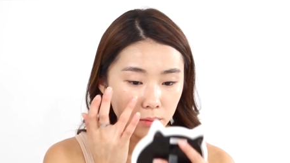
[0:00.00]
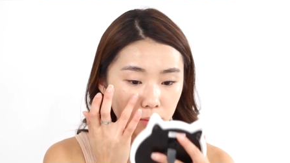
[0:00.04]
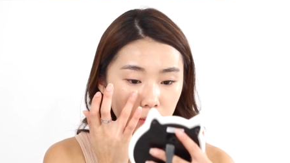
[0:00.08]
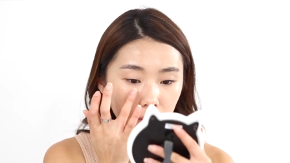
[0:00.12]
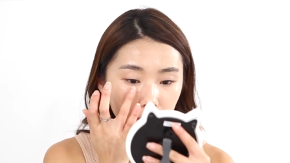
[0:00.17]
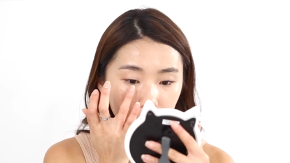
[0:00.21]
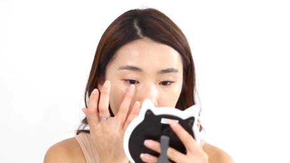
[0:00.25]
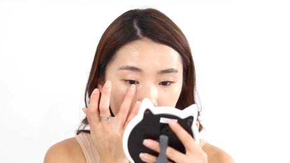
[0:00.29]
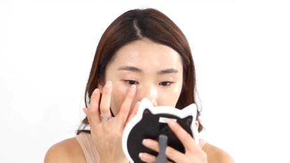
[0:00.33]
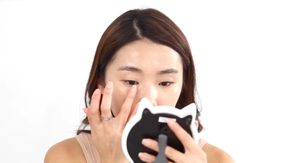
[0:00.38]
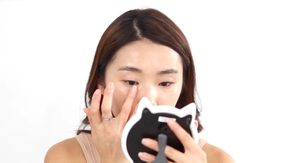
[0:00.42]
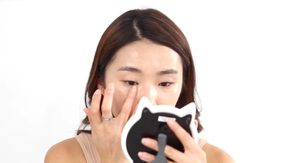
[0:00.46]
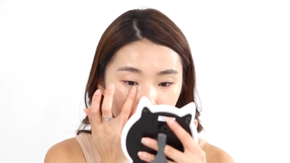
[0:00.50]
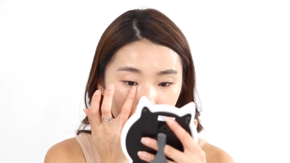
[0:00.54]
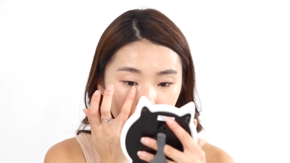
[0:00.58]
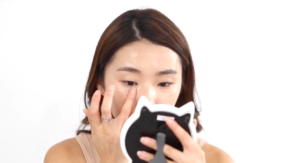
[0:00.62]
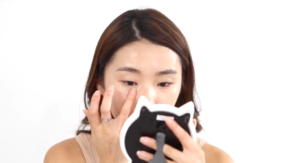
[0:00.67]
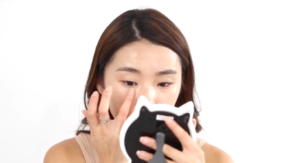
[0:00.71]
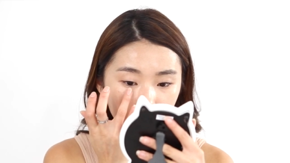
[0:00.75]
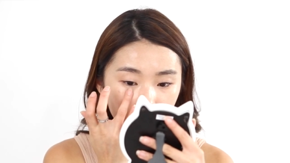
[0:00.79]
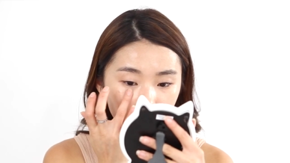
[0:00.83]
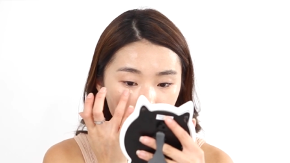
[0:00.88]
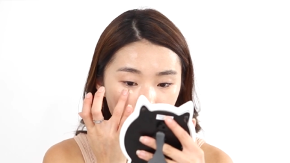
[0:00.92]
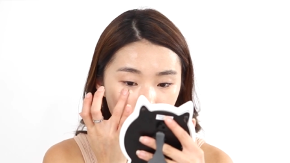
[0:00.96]
But for
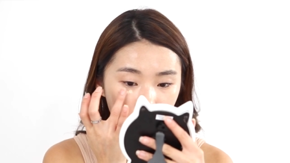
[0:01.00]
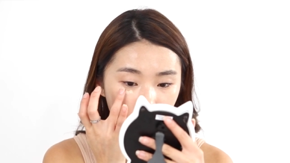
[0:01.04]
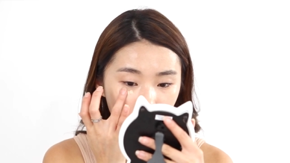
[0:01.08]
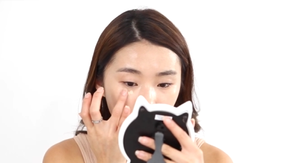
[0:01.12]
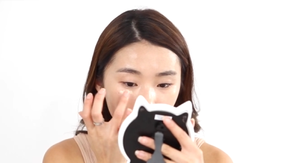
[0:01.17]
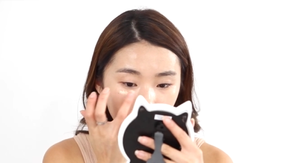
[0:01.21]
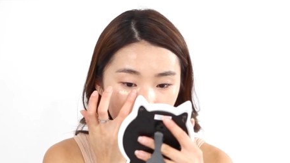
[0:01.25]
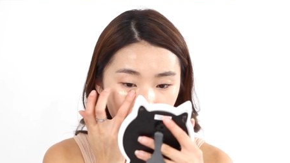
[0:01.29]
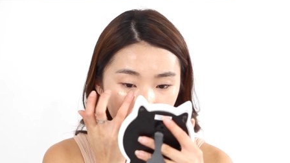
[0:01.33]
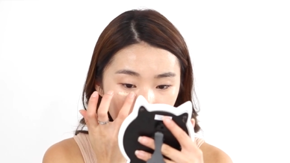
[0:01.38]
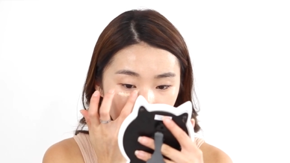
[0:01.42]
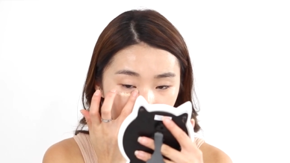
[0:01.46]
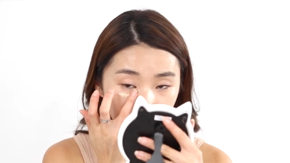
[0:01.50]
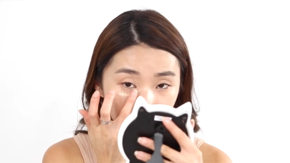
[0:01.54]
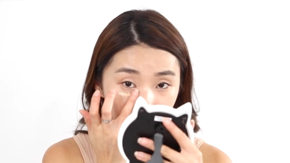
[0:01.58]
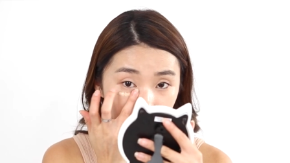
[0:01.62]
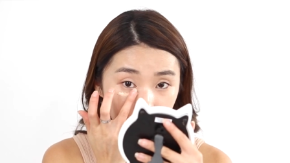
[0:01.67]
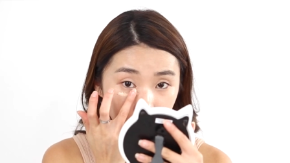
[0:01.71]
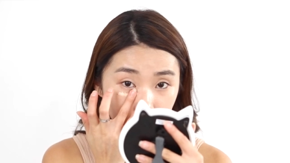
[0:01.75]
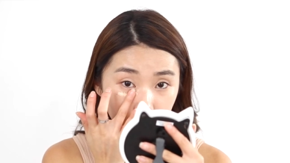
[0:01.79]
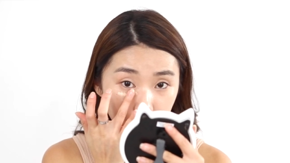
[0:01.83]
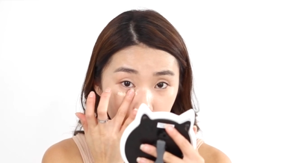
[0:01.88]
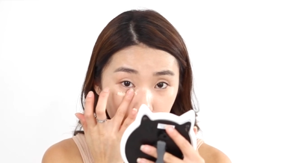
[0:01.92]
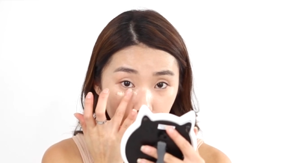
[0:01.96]
me, I think
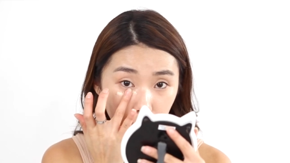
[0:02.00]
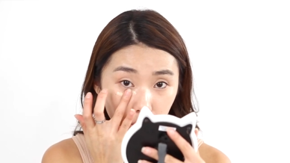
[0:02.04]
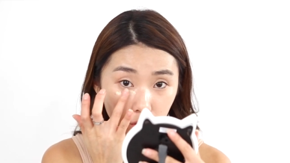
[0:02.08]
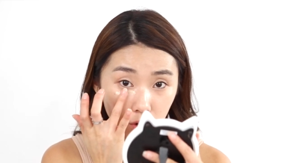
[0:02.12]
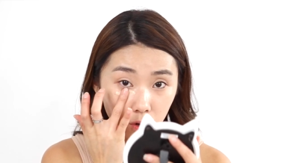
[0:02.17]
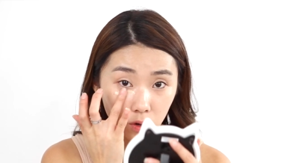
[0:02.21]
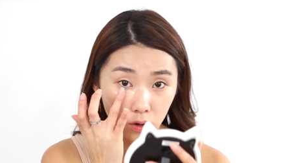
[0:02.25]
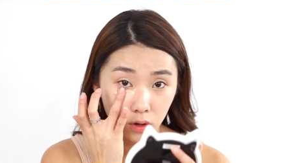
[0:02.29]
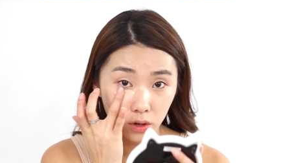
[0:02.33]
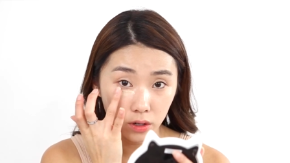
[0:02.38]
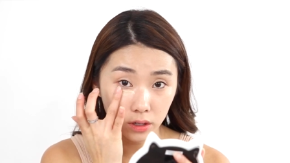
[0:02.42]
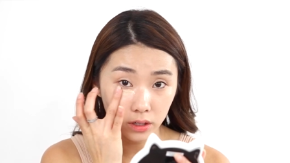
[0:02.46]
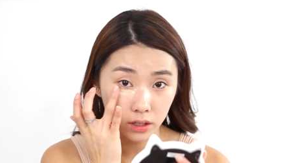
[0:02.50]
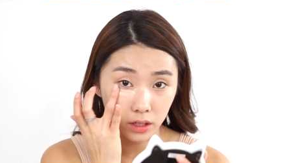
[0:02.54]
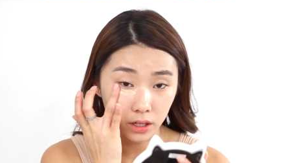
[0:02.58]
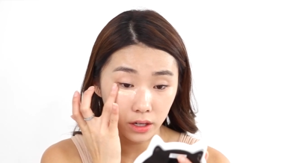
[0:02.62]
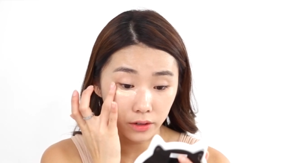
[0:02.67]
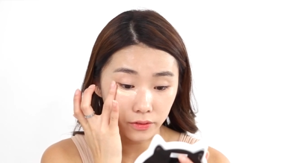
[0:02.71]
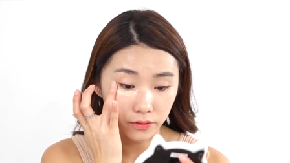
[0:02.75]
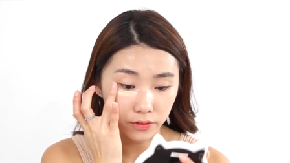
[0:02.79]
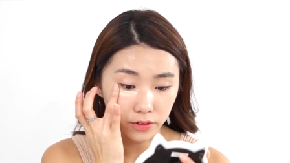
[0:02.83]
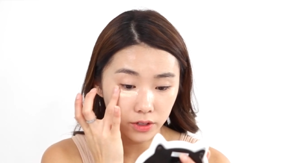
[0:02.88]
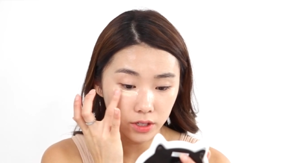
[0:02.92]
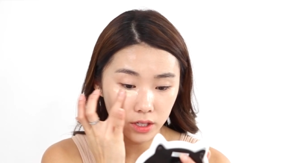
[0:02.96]
I need more
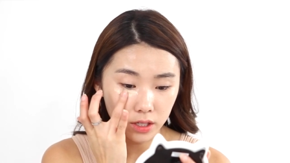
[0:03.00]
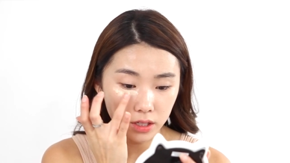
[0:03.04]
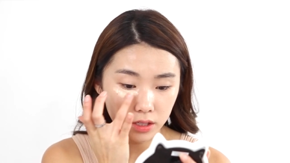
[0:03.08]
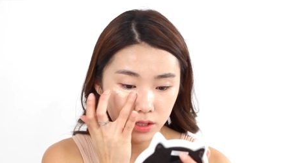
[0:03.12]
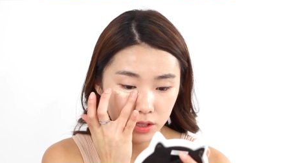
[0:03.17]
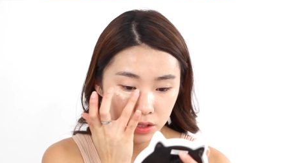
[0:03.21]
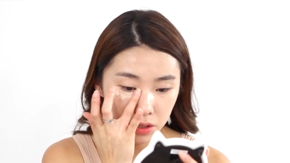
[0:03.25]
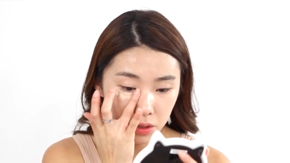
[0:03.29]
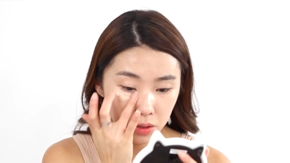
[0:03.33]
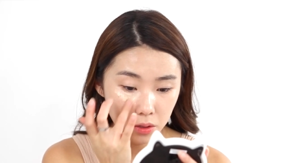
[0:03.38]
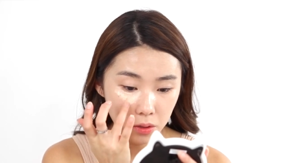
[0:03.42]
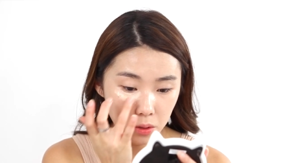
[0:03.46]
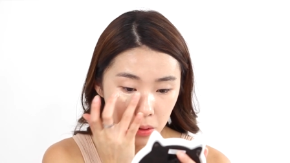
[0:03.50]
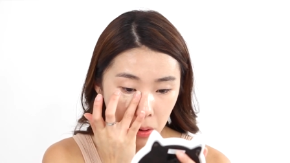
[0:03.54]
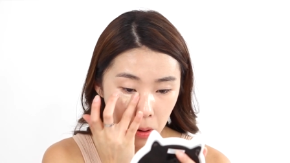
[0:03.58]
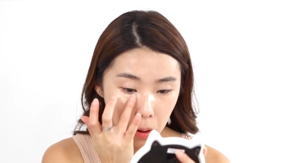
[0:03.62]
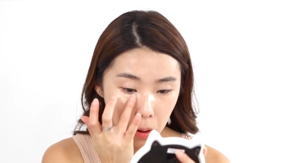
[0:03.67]
coverage.